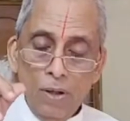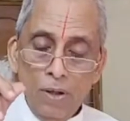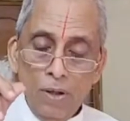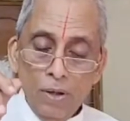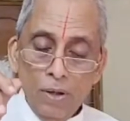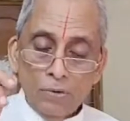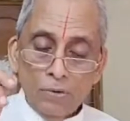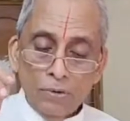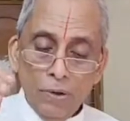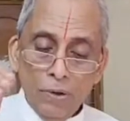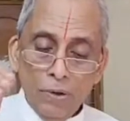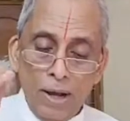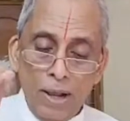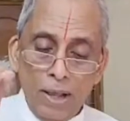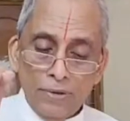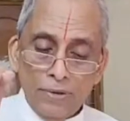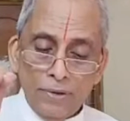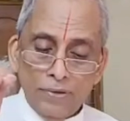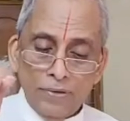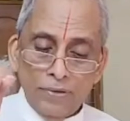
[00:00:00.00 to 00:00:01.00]
So
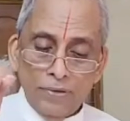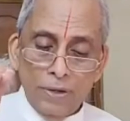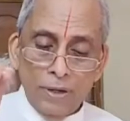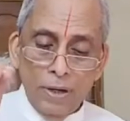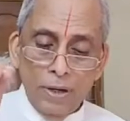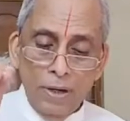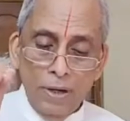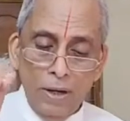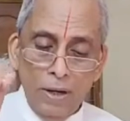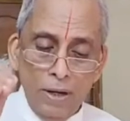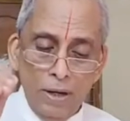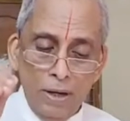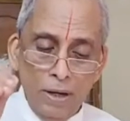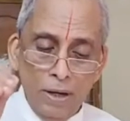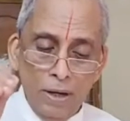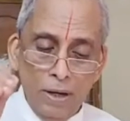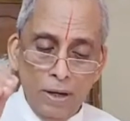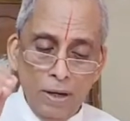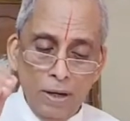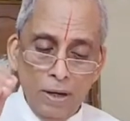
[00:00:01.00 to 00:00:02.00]
necessity
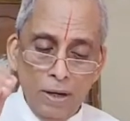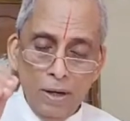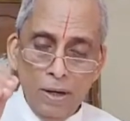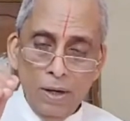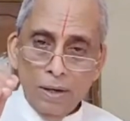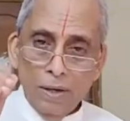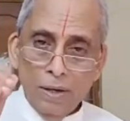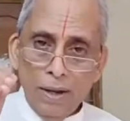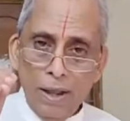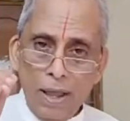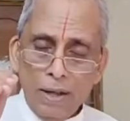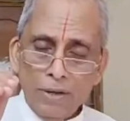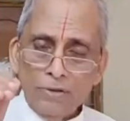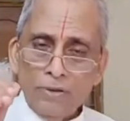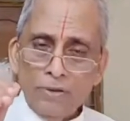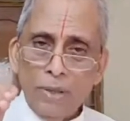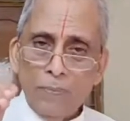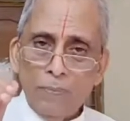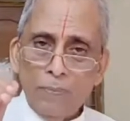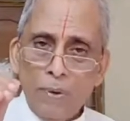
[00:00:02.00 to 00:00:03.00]

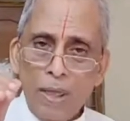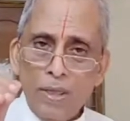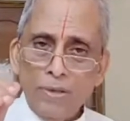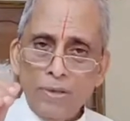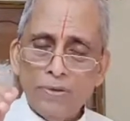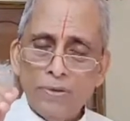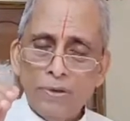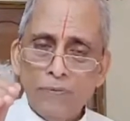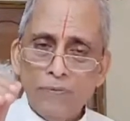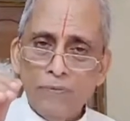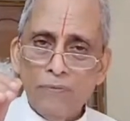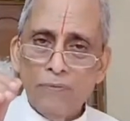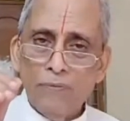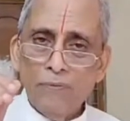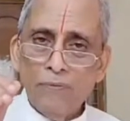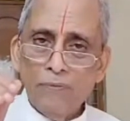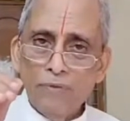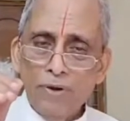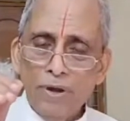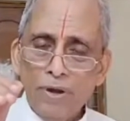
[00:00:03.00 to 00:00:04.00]
takes the place of
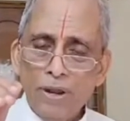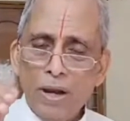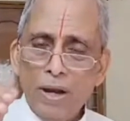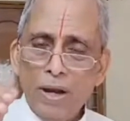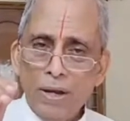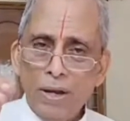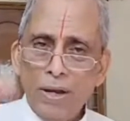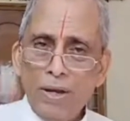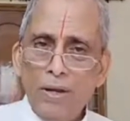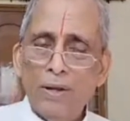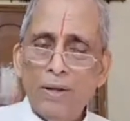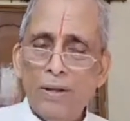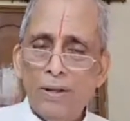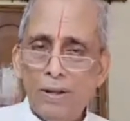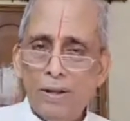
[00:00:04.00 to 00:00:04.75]
real need.